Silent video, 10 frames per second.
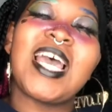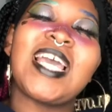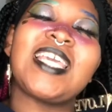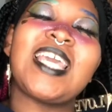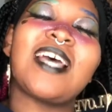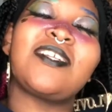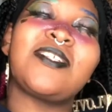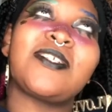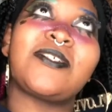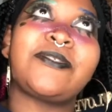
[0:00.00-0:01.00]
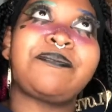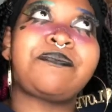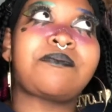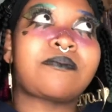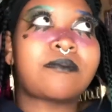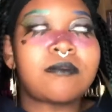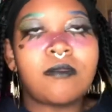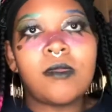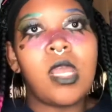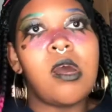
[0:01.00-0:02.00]
yeah, so
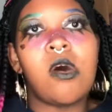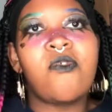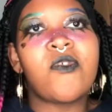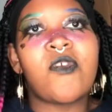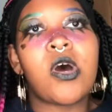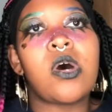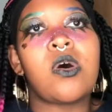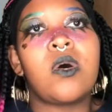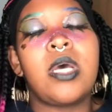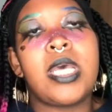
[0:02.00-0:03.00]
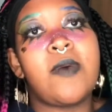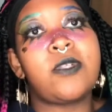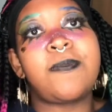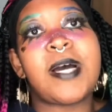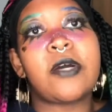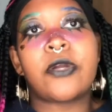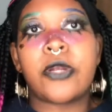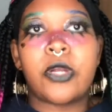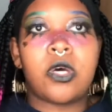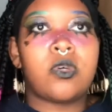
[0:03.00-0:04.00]
overall it was about a
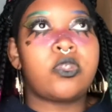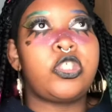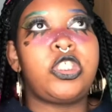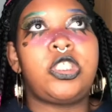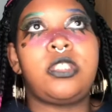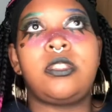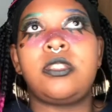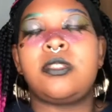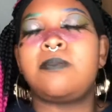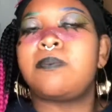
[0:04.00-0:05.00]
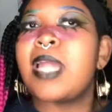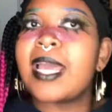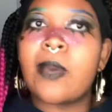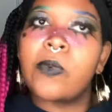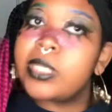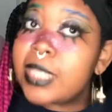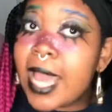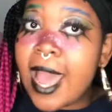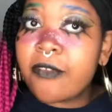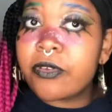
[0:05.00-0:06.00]
girl. She's black, I want to say
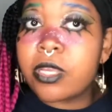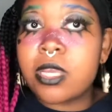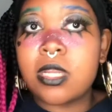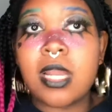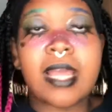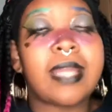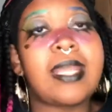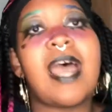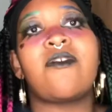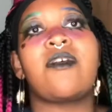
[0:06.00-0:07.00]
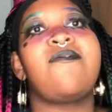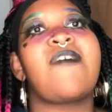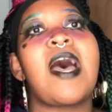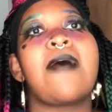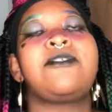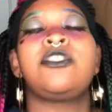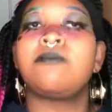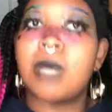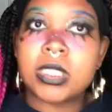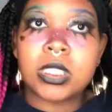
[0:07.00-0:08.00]
African. I got the African vibe. She's
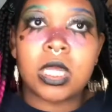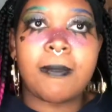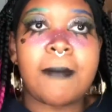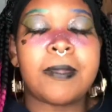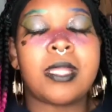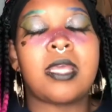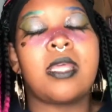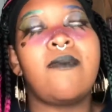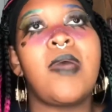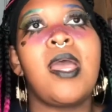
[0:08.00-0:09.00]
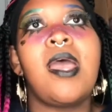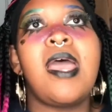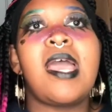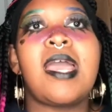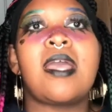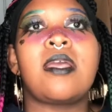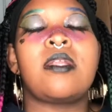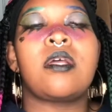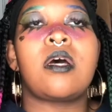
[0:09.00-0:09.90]
Muslim, I believe. And